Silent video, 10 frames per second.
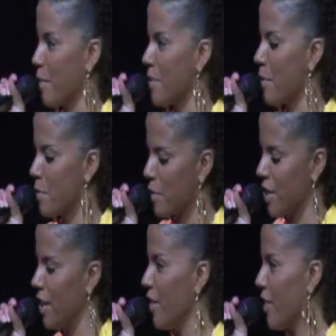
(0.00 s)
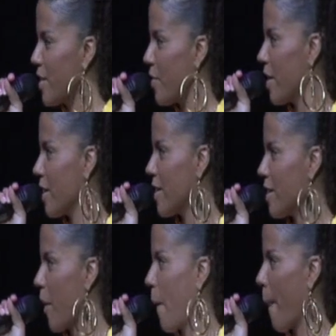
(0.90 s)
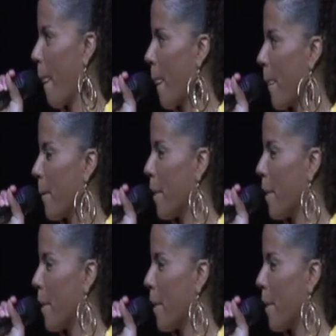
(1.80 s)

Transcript: Some tips. What's yeah. your lyrics first? Guys, what's my lyrics?